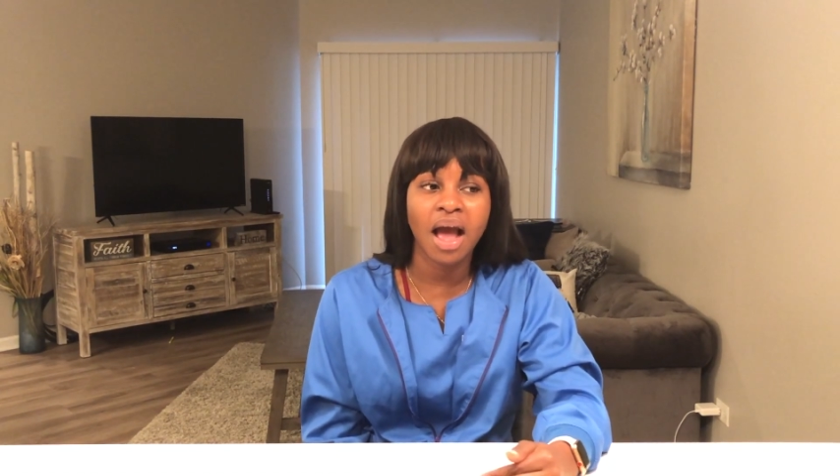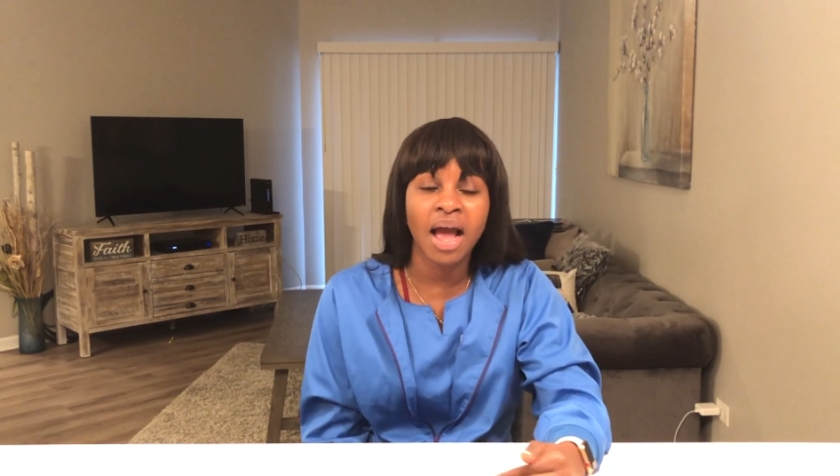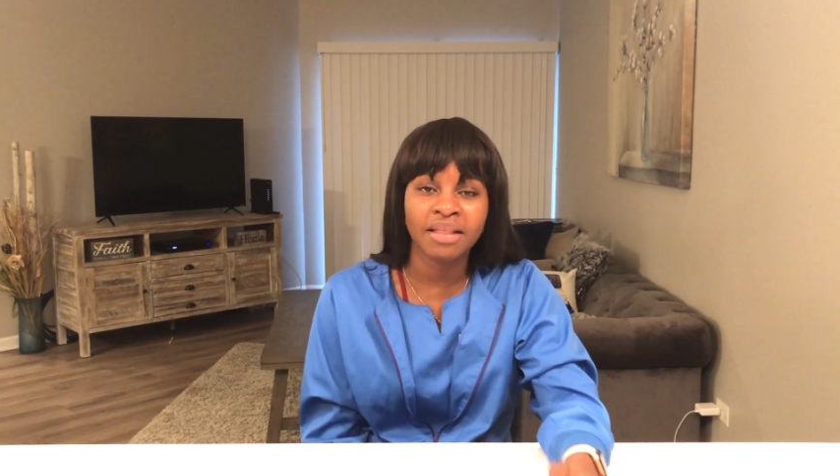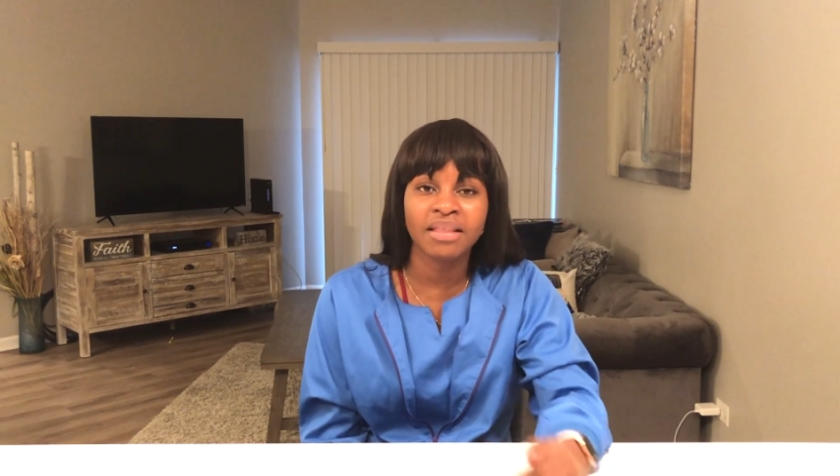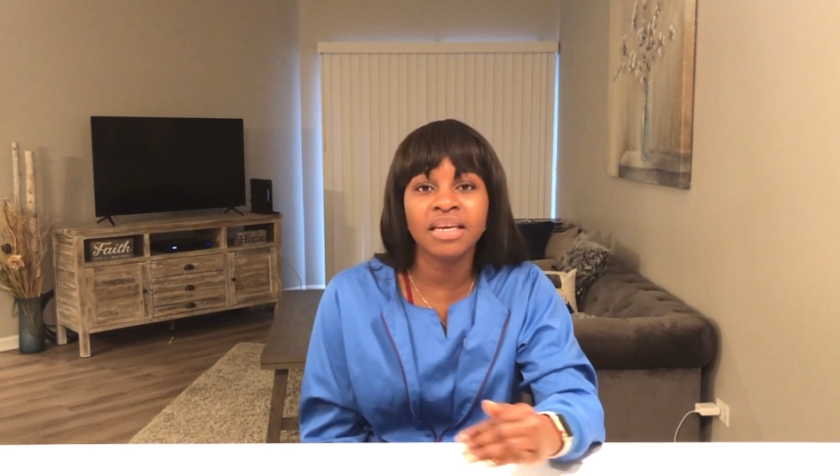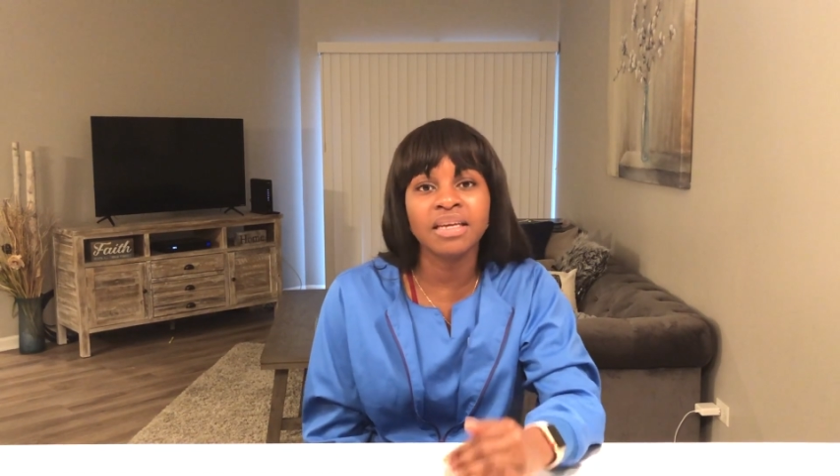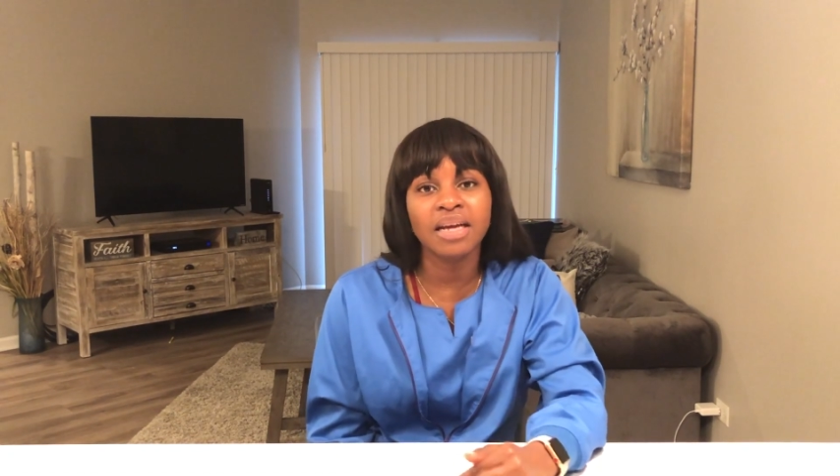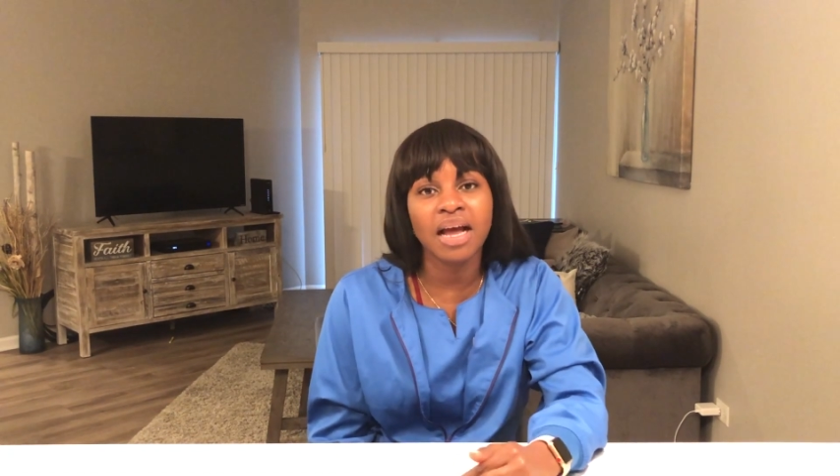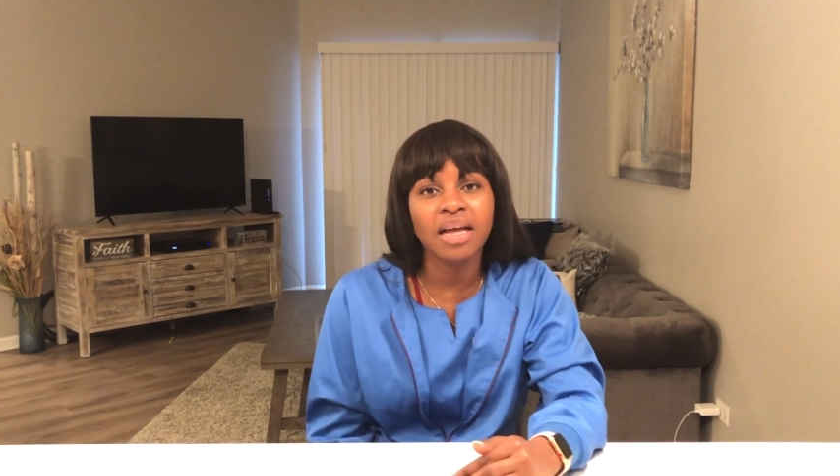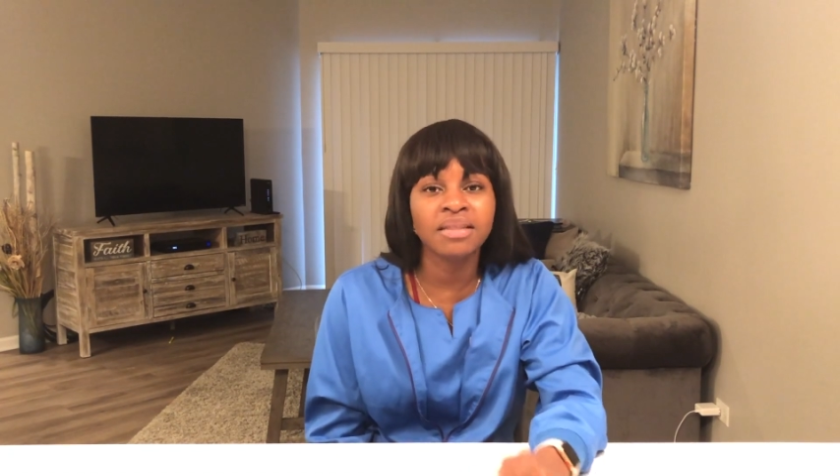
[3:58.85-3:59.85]
I
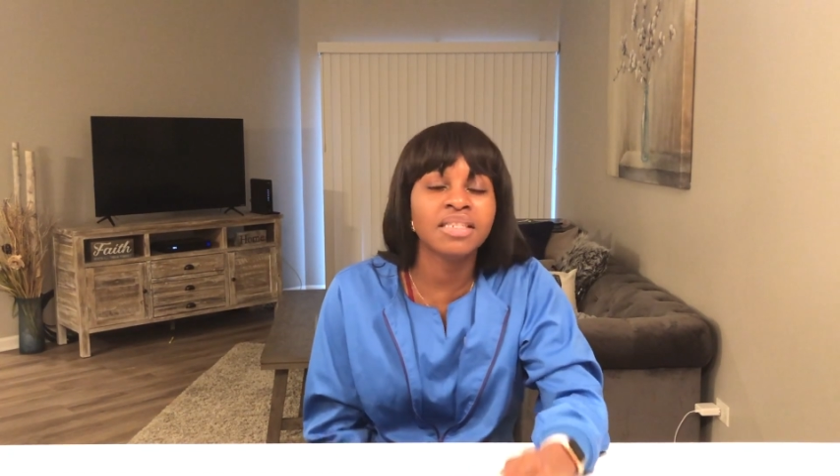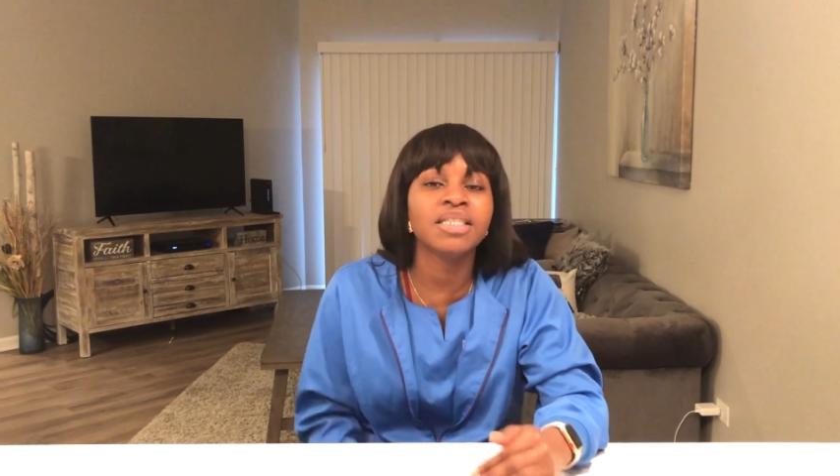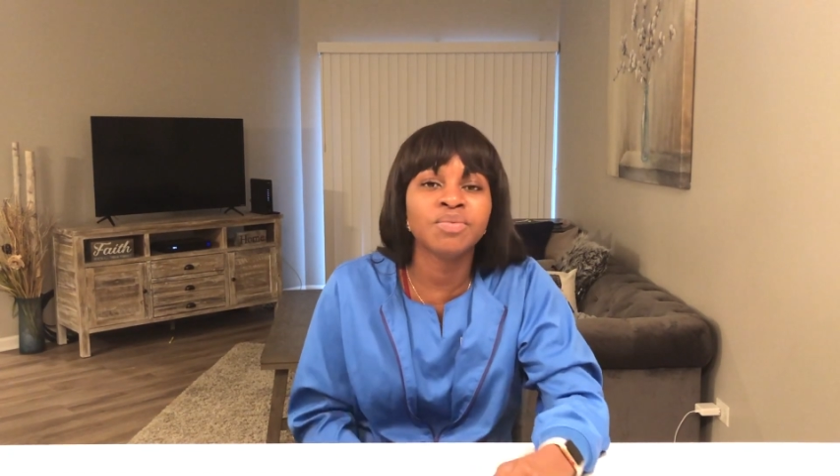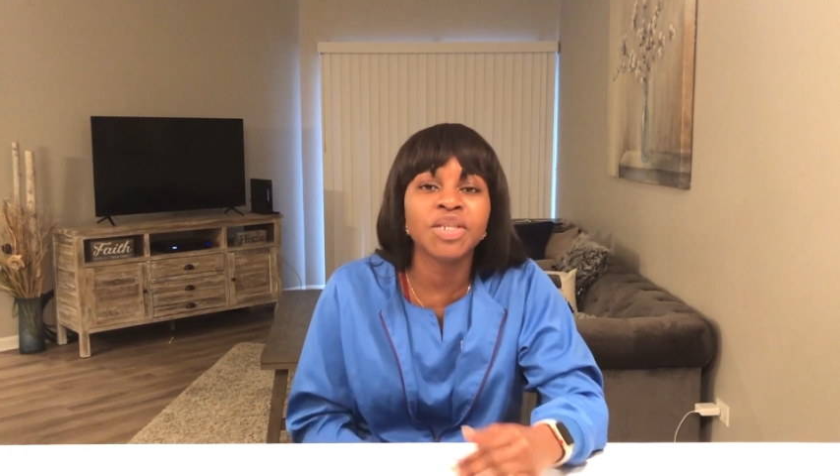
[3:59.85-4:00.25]
think this is